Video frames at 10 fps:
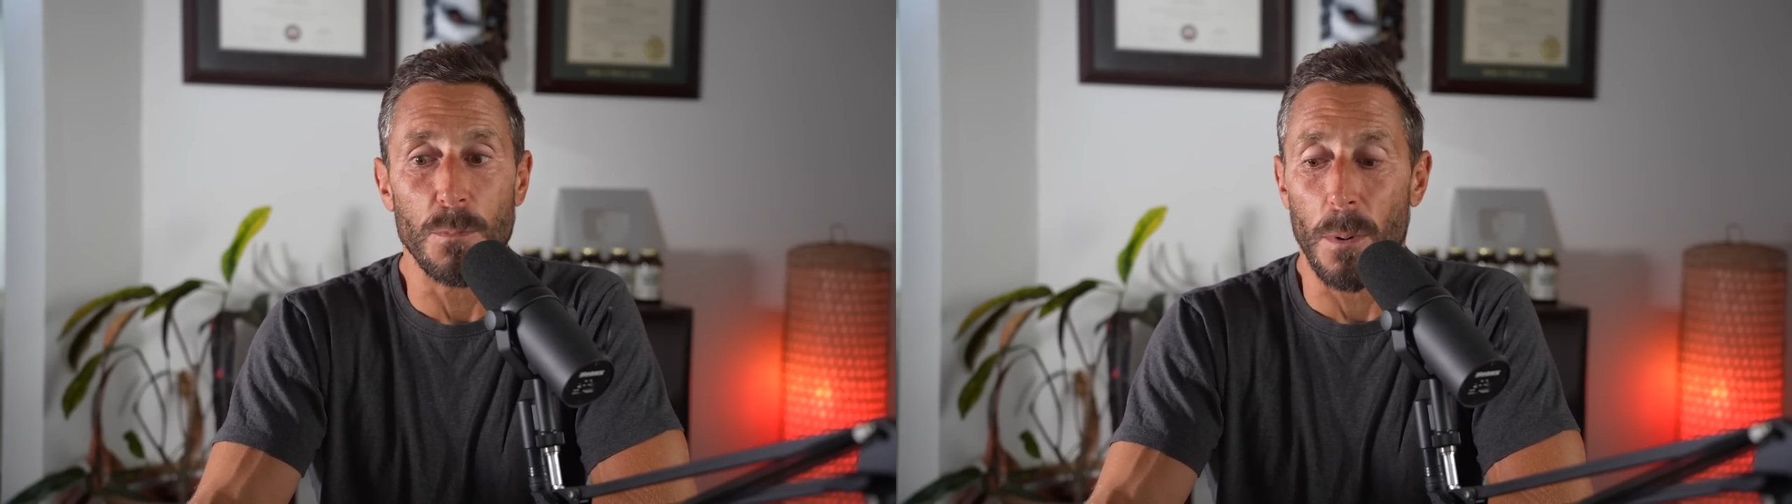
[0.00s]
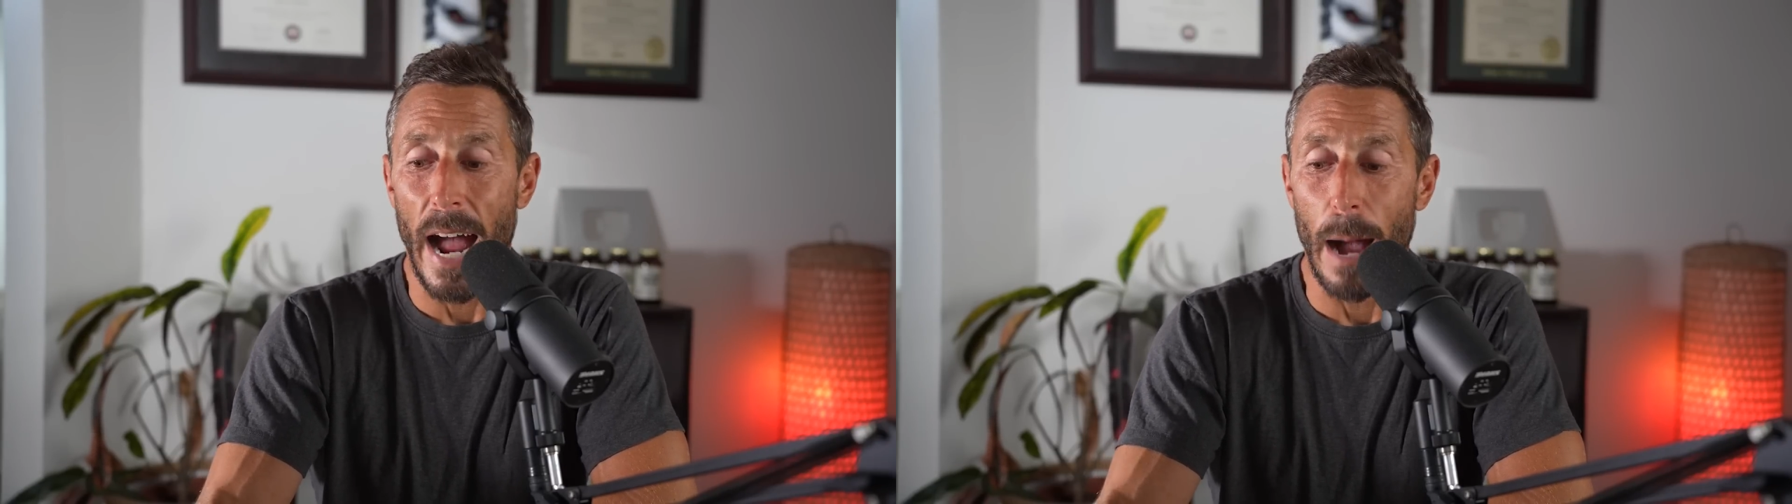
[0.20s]

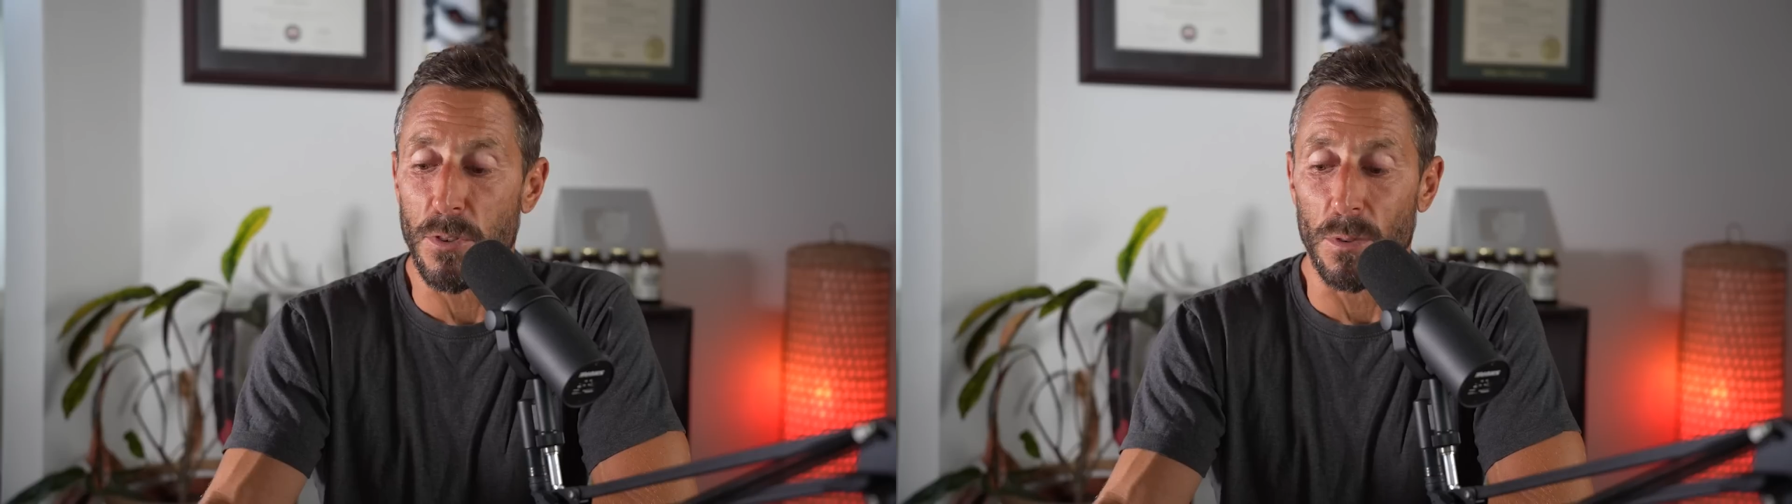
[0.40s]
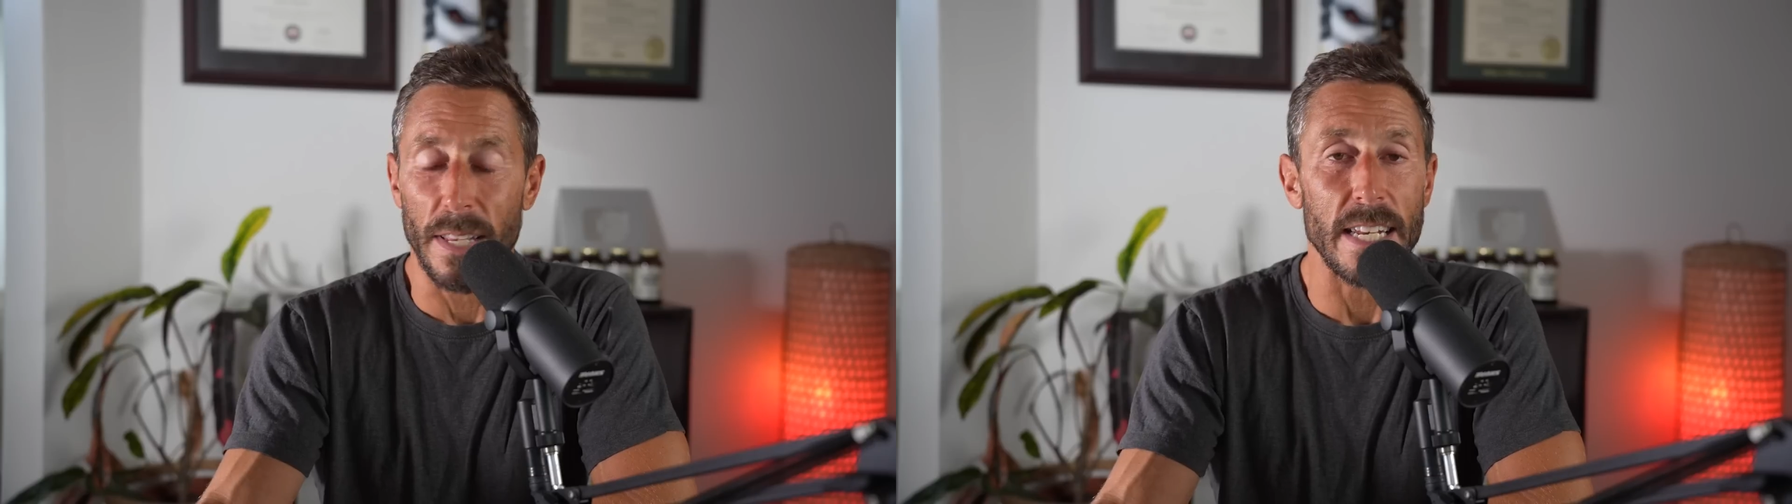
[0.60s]

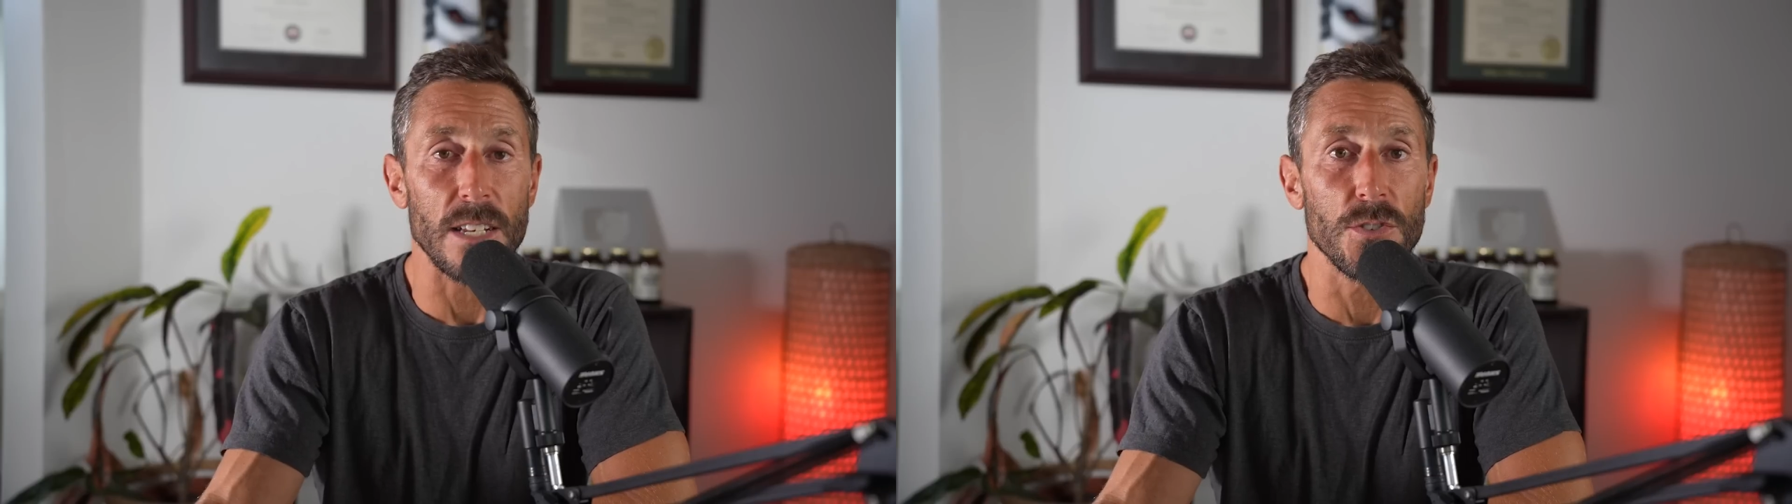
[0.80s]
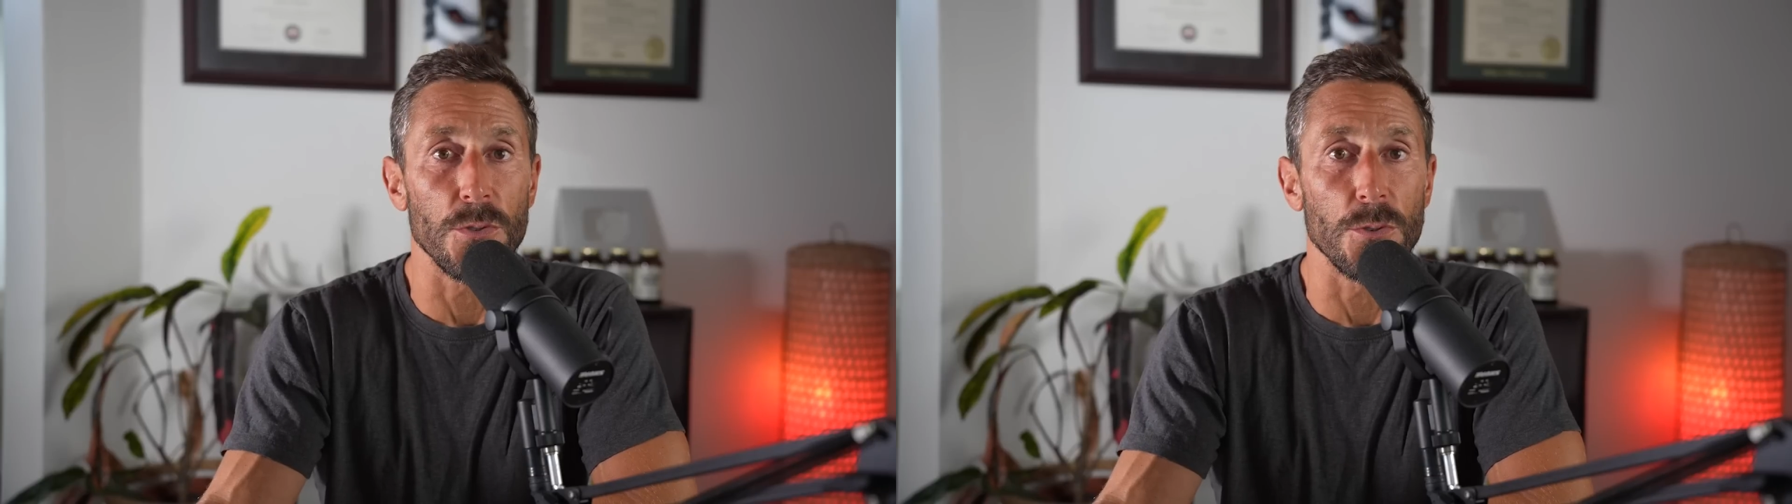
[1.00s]
perhaps
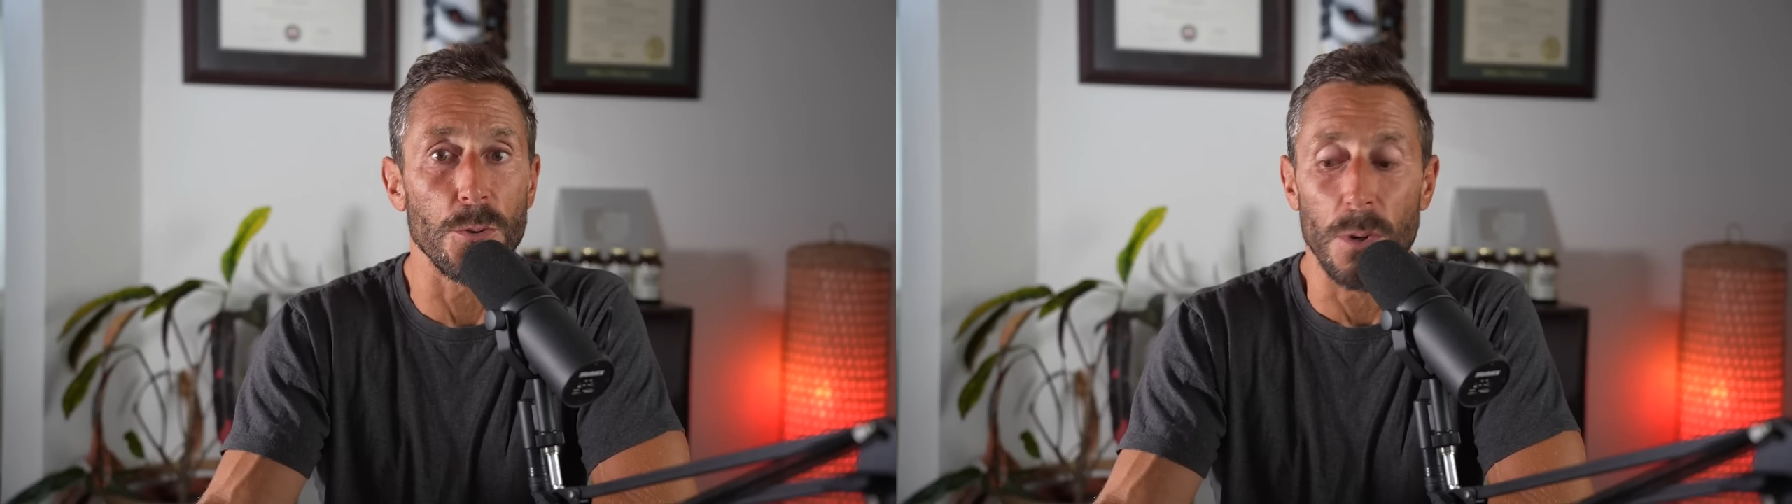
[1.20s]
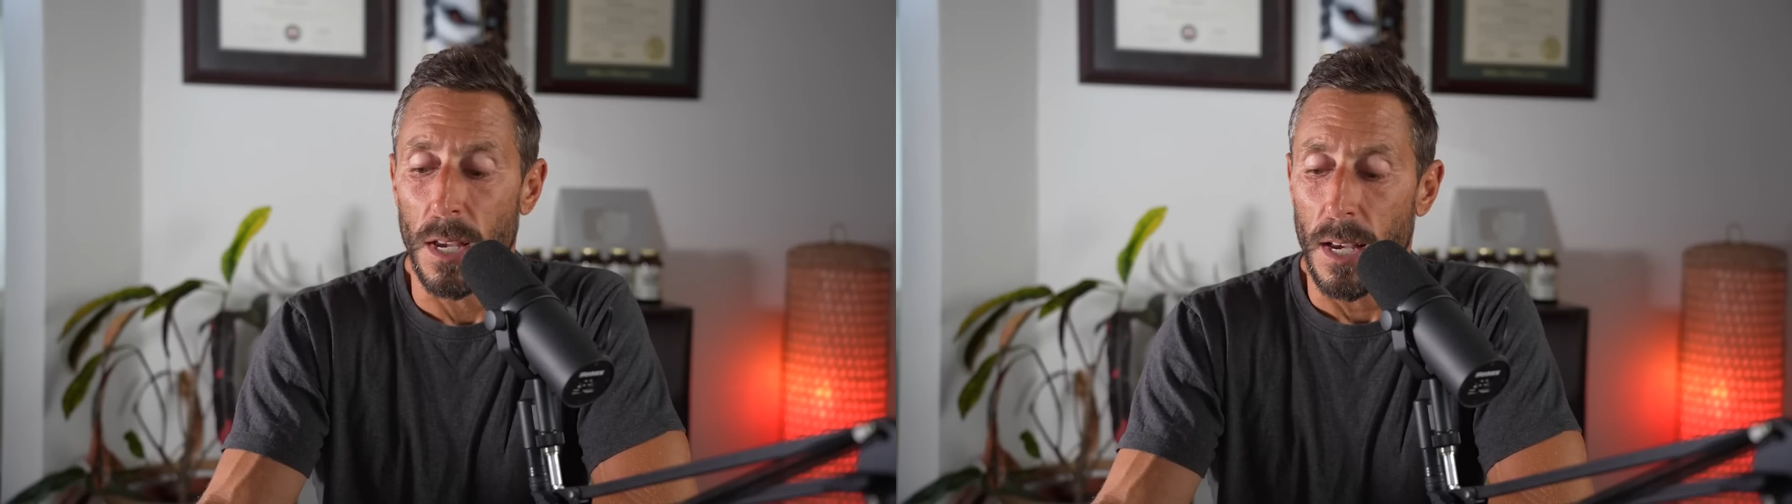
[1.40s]
related to